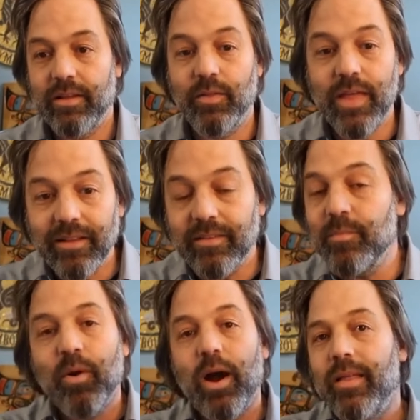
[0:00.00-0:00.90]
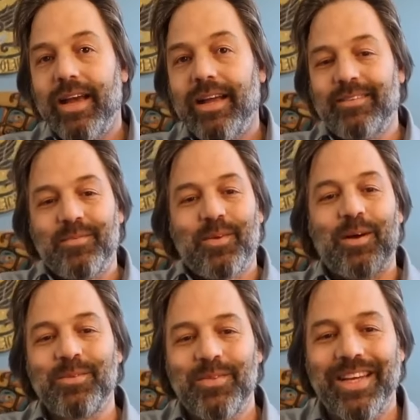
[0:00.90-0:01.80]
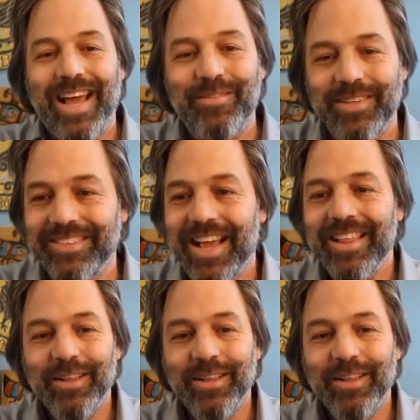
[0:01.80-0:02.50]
And so that's the problem that happens.